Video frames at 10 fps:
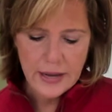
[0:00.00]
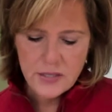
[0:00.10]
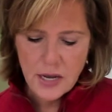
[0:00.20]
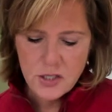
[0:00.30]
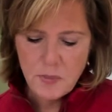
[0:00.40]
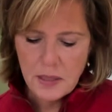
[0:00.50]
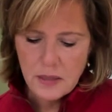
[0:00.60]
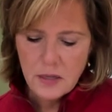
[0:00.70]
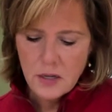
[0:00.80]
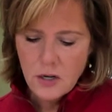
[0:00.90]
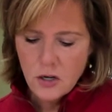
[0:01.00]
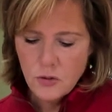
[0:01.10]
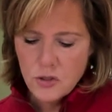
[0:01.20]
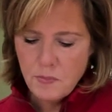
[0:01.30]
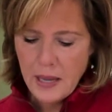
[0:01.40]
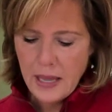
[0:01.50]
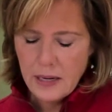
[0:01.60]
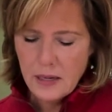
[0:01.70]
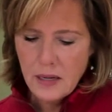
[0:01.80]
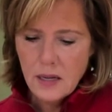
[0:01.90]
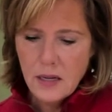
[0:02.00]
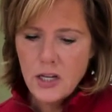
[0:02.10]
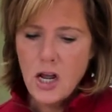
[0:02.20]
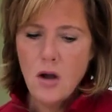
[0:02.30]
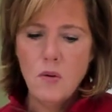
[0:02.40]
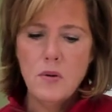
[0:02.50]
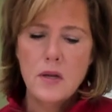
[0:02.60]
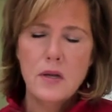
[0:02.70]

ex-husband who's been, you know,